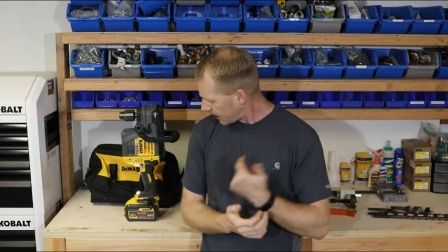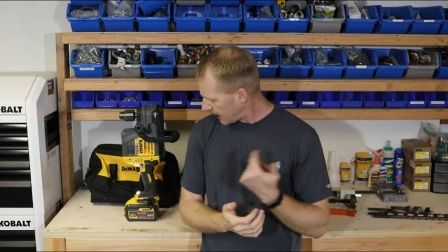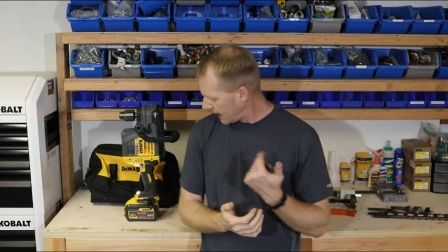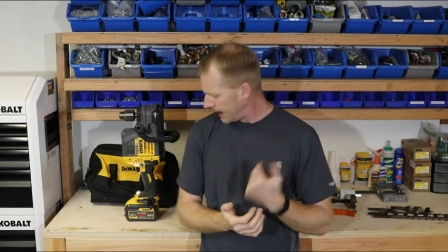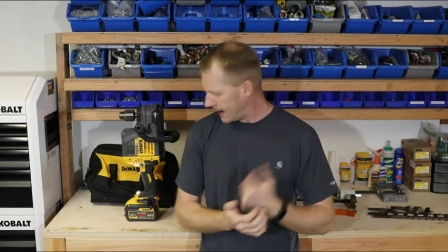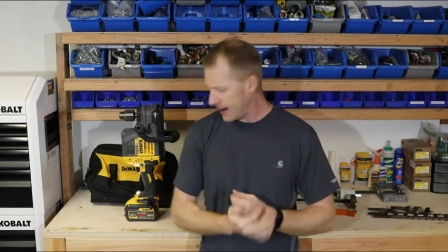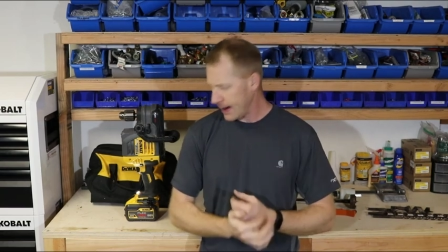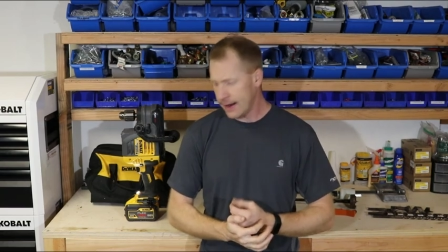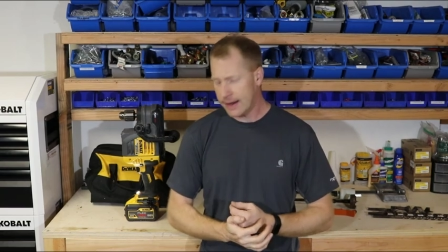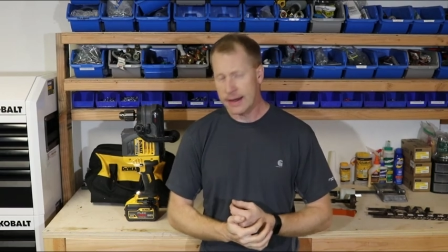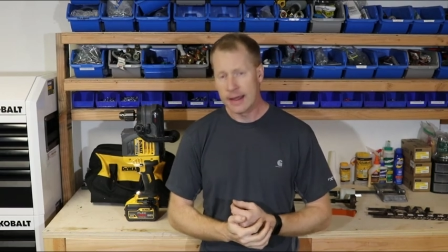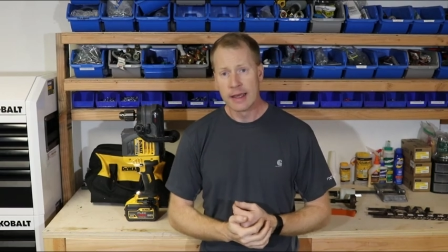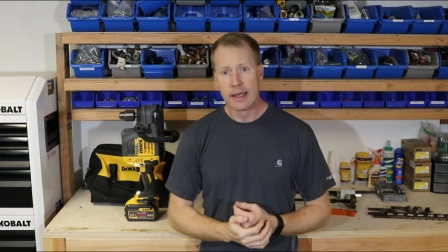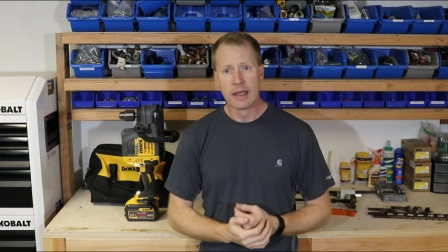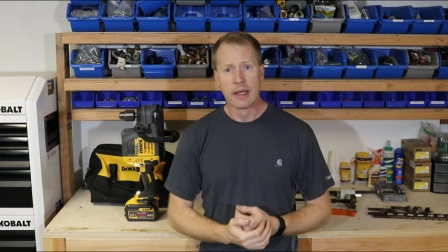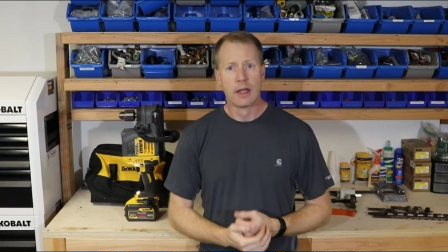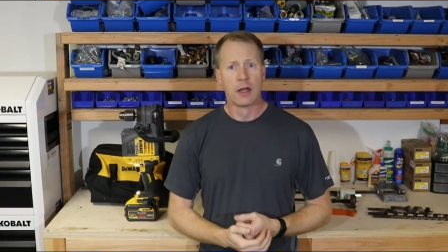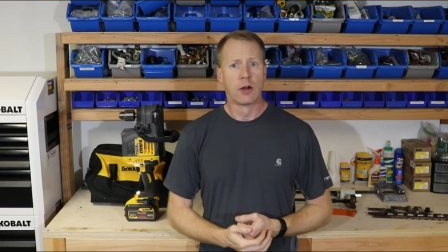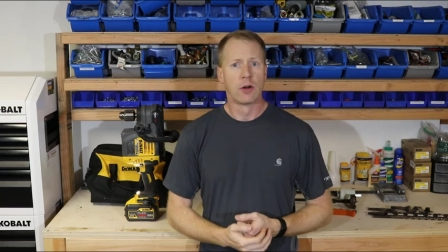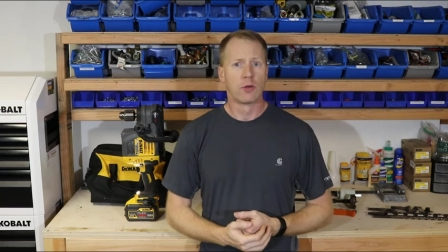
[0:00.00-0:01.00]
And
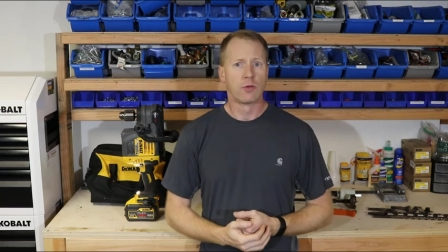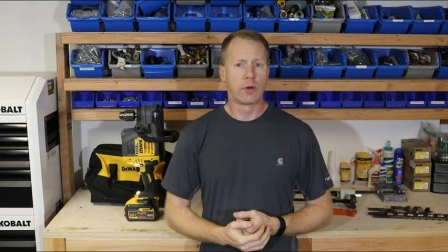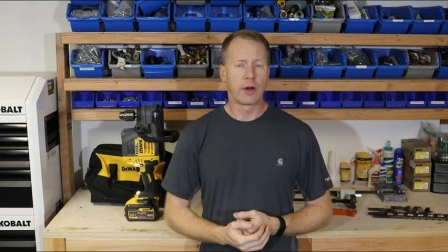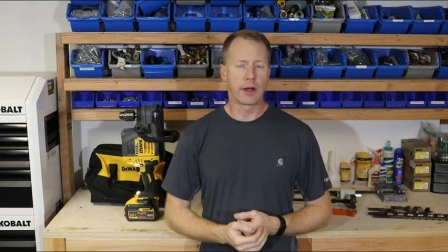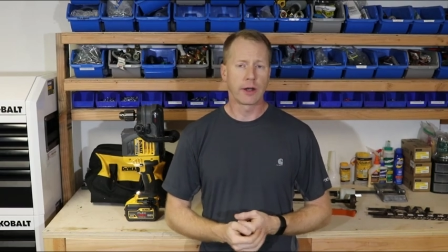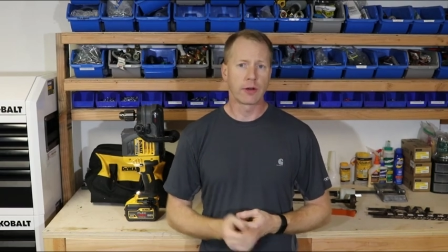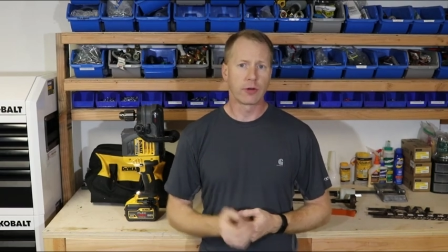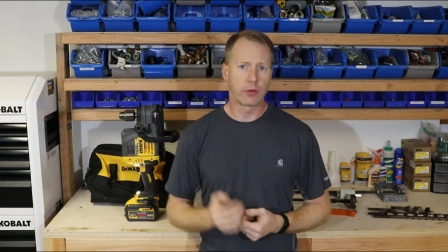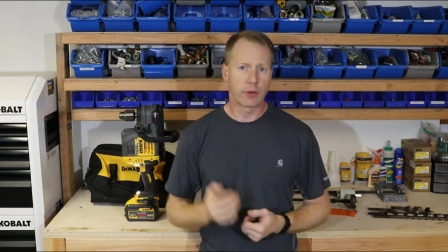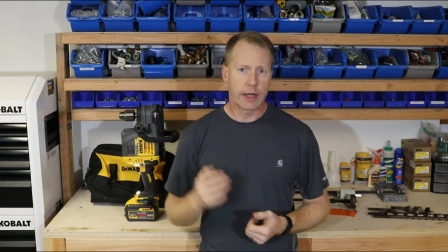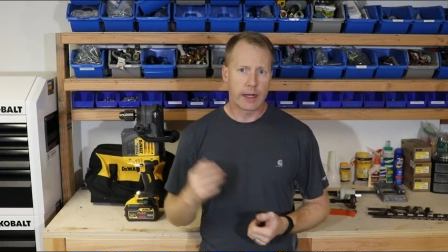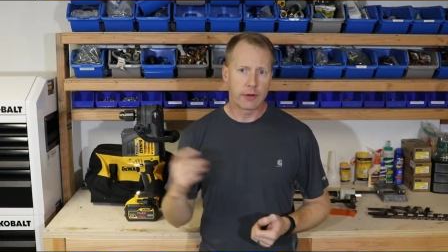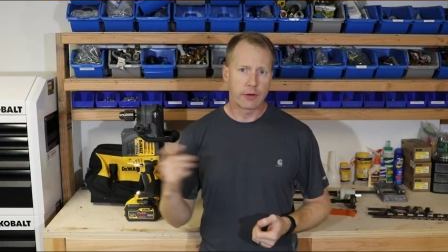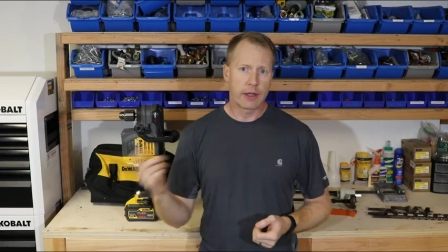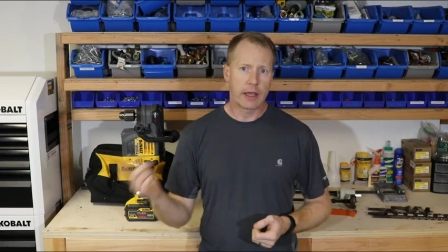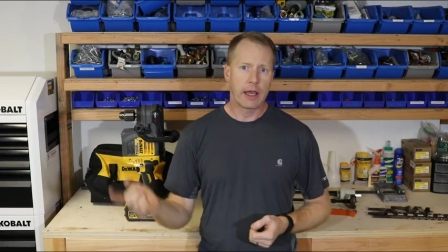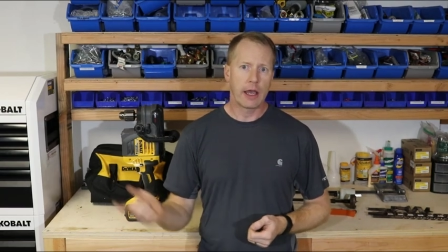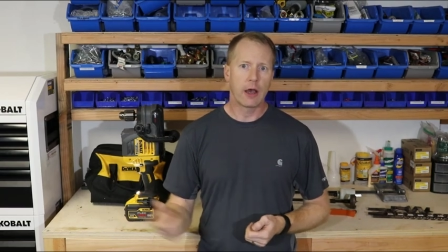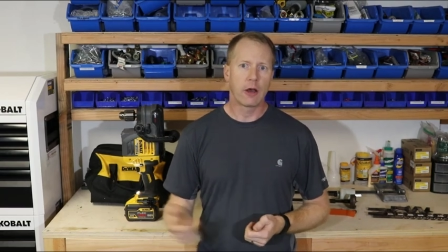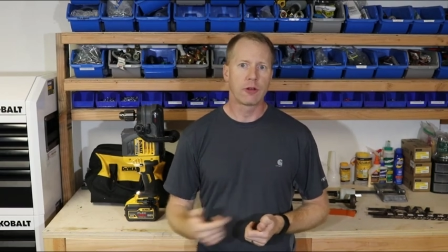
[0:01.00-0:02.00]
running around
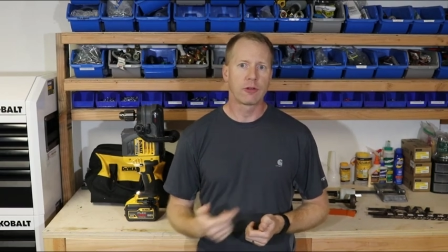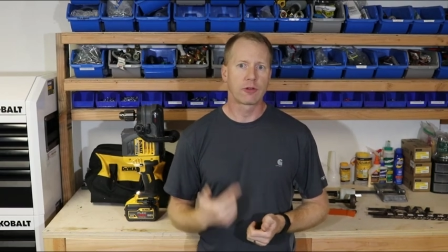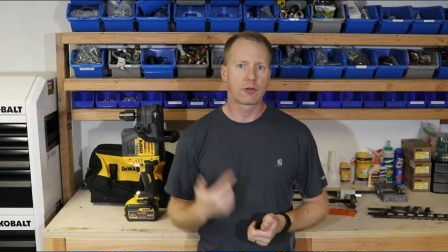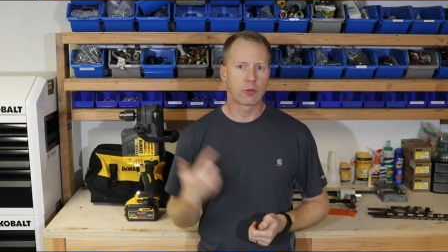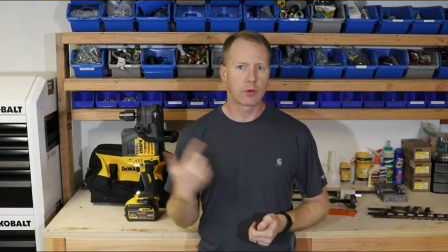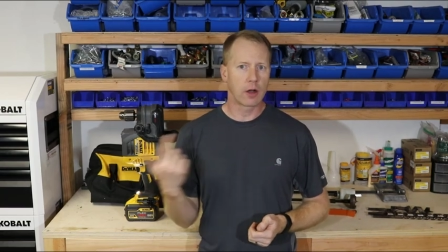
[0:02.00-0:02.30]
a house,